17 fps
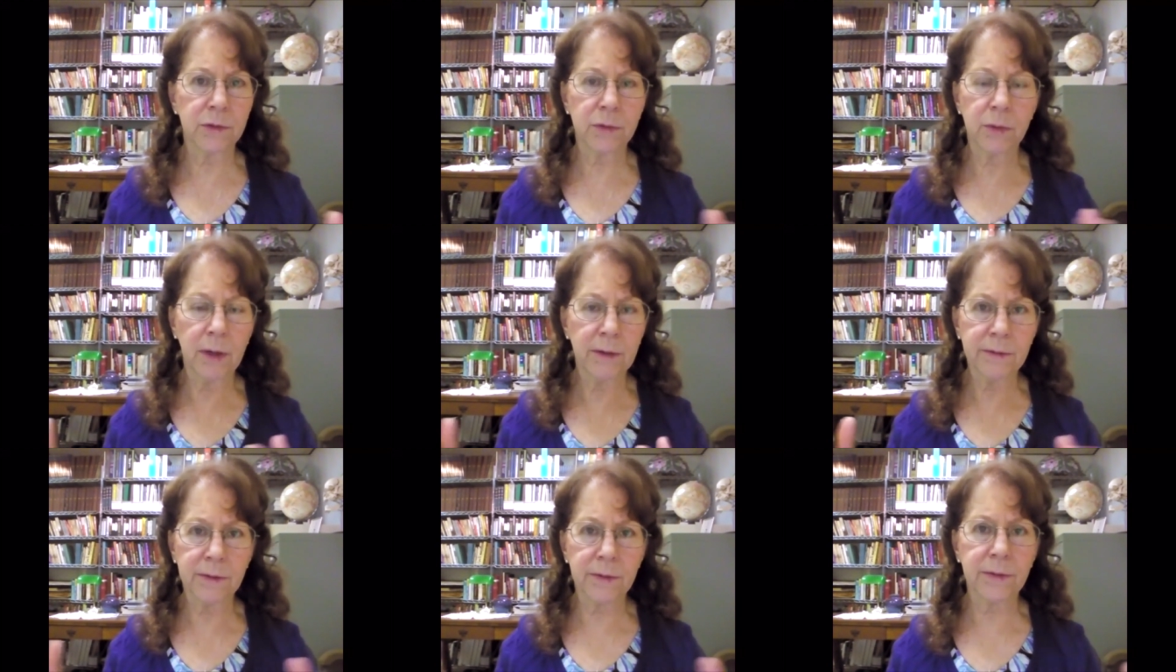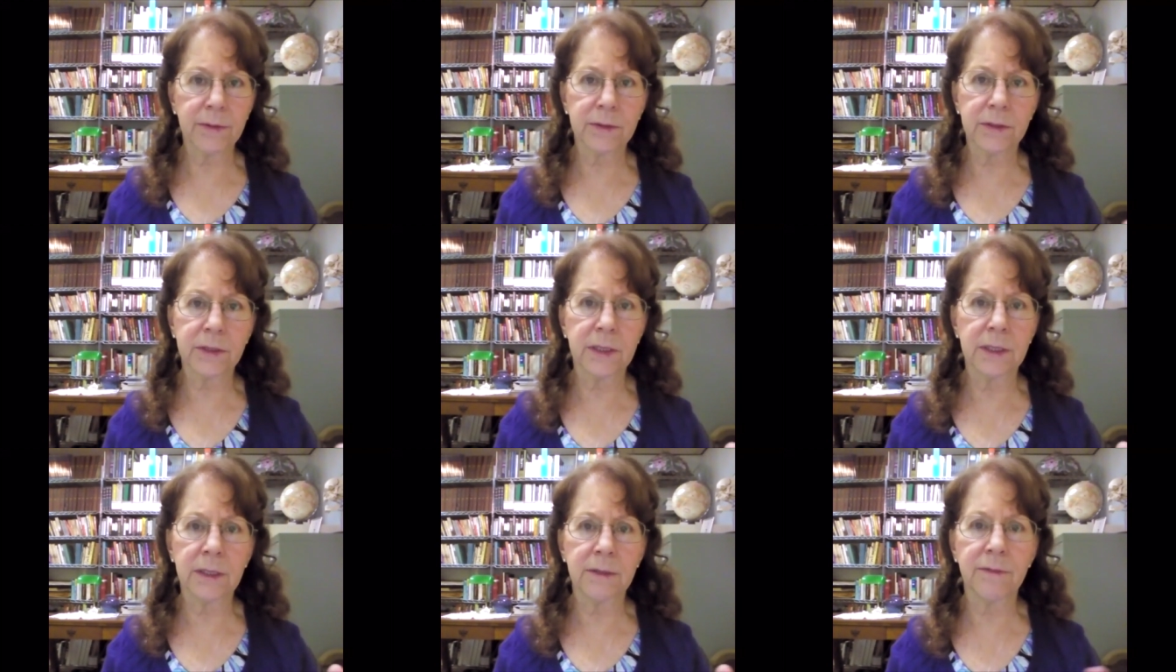12 or
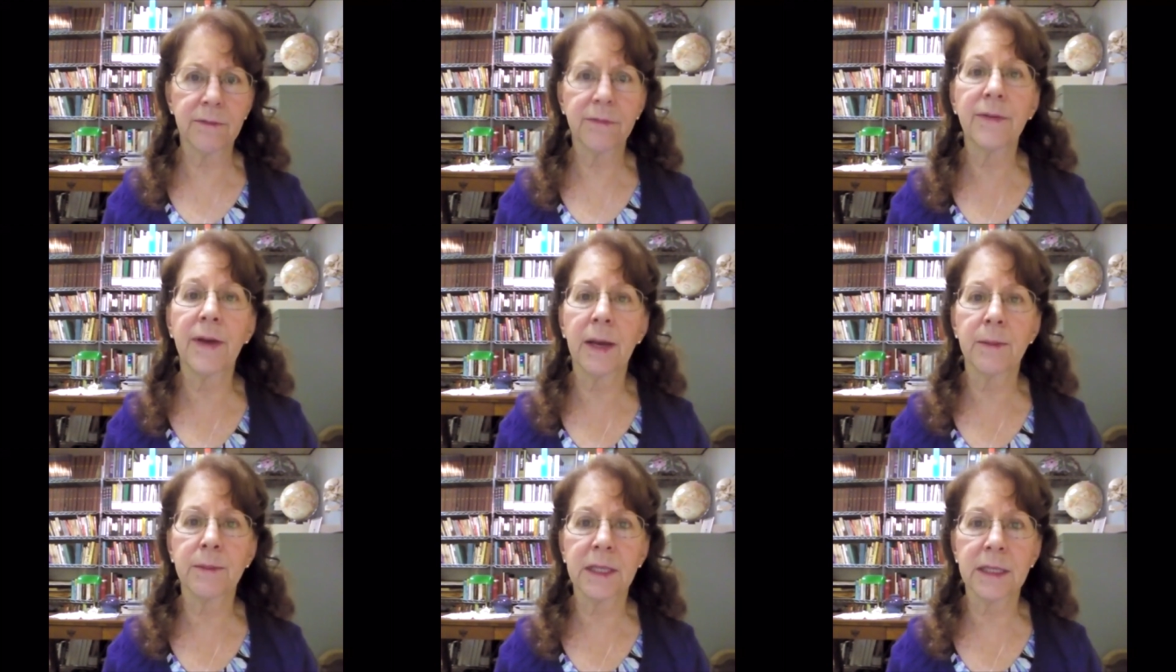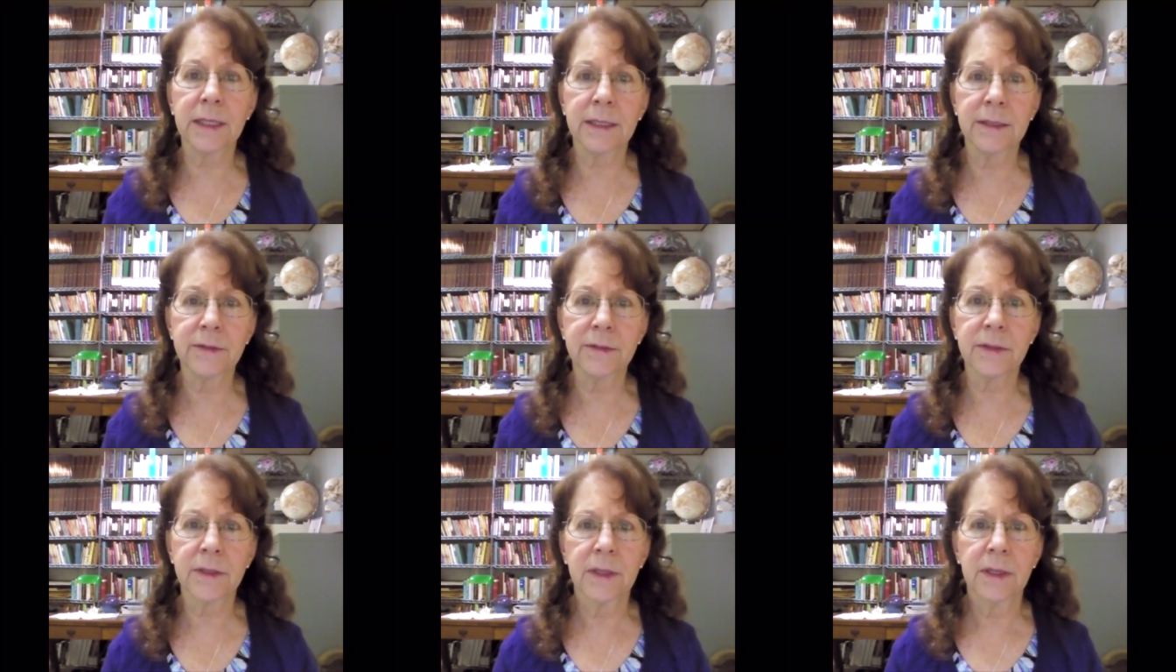13
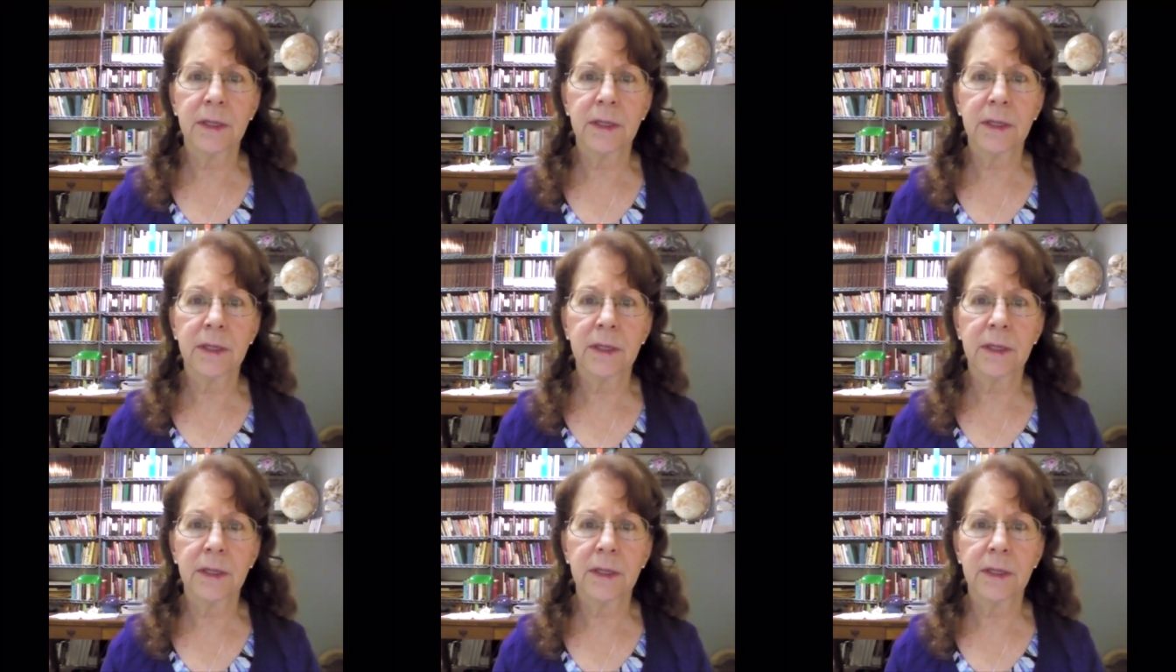families